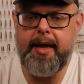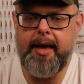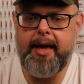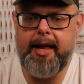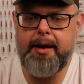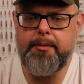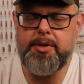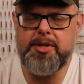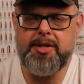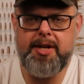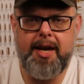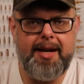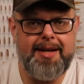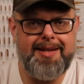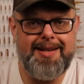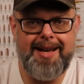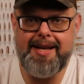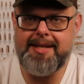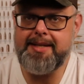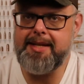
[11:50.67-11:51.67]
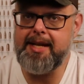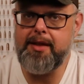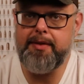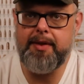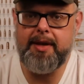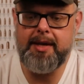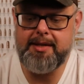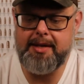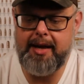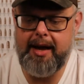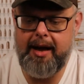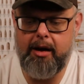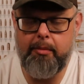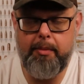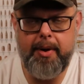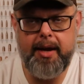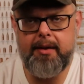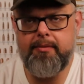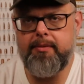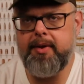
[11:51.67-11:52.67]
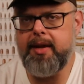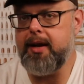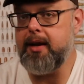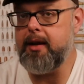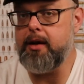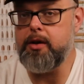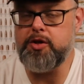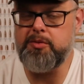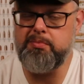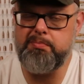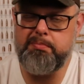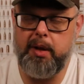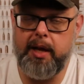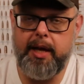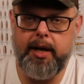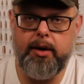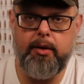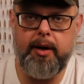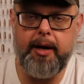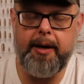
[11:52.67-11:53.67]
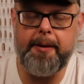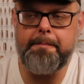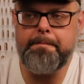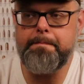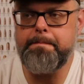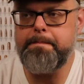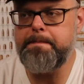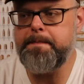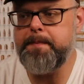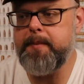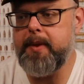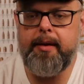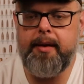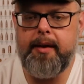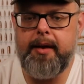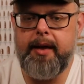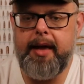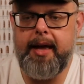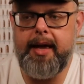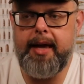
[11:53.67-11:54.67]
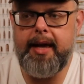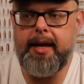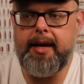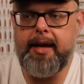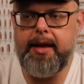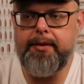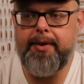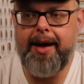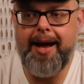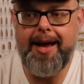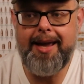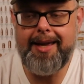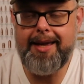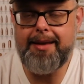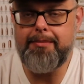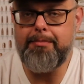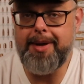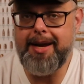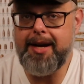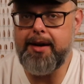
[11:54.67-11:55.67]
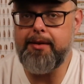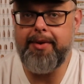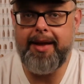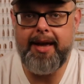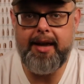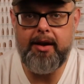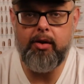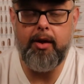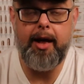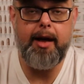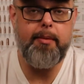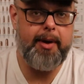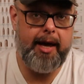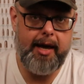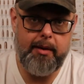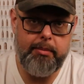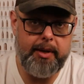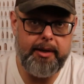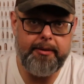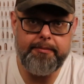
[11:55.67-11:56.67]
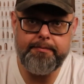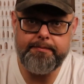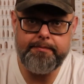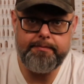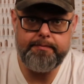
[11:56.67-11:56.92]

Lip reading: And I'm just kind of testing things out, making videos, playing around. And if I get minute of angle, I'm happy.